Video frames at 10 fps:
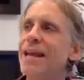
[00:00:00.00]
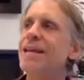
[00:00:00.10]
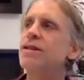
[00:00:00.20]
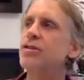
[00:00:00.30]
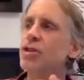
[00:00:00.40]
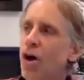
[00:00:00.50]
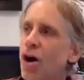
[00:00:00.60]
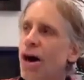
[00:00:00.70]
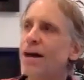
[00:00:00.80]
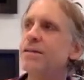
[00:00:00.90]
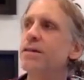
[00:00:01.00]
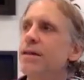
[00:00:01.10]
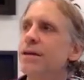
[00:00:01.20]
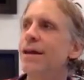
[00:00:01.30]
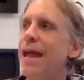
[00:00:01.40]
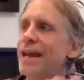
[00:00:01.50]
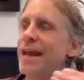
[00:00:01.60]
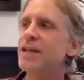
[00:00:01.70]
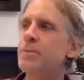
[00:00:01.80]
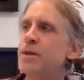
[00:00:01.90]
is taught and
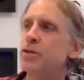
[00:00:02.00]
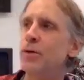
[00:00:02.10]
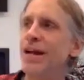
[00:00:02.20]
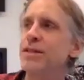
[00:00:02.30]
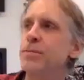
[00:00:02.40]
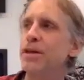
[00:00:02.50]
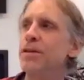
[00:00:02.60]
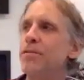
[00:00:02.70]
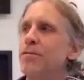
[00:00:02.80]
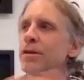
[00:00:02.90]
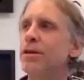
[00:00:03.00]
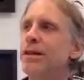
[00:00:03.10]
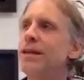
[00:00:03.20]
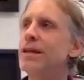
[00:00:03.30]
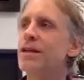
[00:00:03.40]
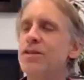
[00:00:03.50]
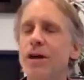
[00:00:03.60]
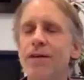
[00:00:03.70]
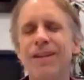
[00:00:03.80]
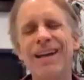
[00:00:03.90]
has been transmitted through the lineage
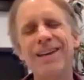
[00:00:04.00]
of, like,